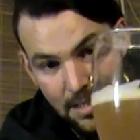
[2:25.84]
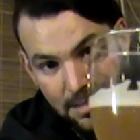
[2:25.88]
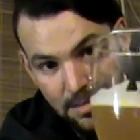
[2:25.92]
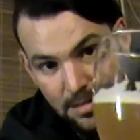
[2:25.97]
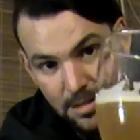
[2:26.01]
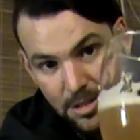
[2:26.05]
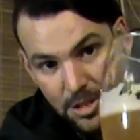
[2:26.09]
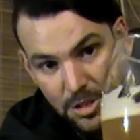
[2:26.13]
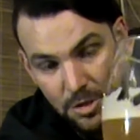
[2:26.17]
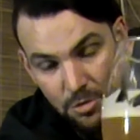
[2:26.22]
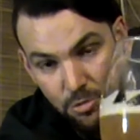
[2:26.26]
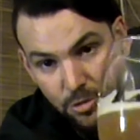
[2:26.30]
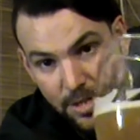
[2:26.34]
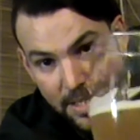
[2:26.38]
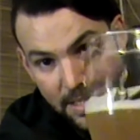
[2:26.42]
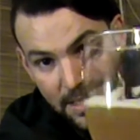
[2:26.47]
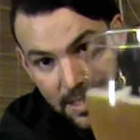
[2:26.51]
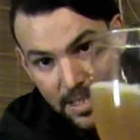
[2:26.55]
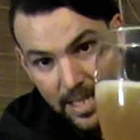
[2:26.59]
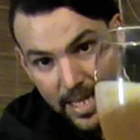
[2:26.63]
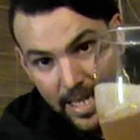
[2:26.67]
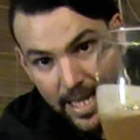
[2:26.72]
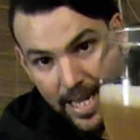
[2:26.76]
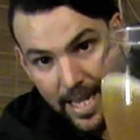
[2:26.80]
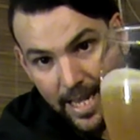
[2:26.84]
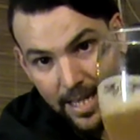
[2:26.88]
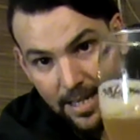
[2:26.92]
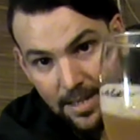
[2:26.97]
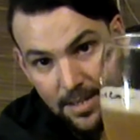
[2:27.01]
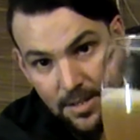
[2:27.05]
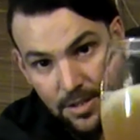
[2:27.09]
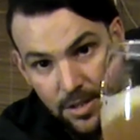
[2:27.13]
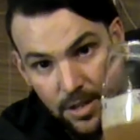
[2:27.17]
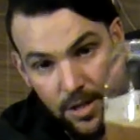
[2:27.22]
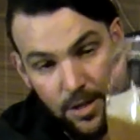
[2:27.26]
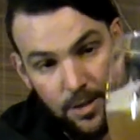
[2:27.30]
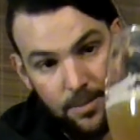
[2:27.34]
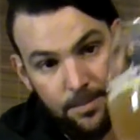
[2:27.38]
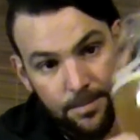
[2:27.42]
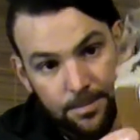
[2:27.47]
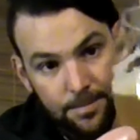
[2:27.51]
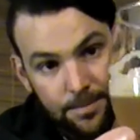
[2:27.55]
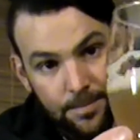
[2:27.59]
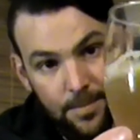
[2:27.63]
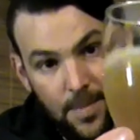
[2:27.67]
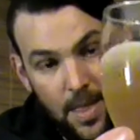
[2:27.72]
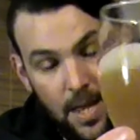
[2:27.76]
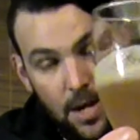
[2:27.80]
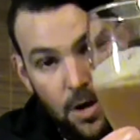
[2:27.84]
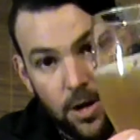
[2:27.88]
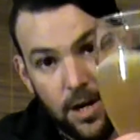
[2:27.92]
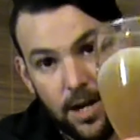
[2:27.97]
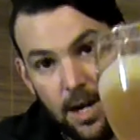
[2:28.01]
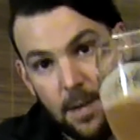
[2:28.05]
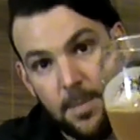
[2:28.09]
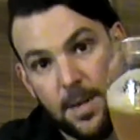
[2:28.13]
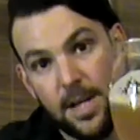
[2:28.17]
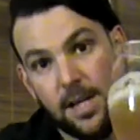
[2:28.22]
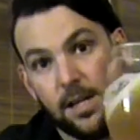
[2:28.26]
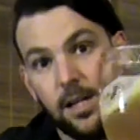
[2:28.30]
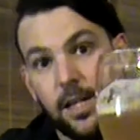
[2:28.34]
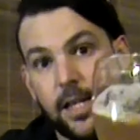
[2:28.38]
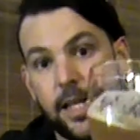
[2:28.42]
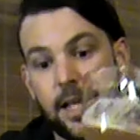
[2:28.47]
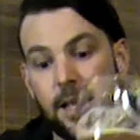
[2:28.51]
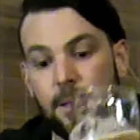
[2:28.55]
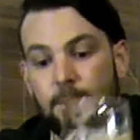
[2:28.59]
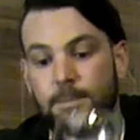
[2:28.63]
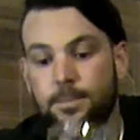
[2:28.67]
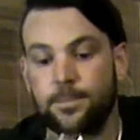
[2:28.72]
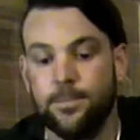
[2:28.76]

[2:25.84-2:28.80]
Just recently kegged, so they're not going to be clear.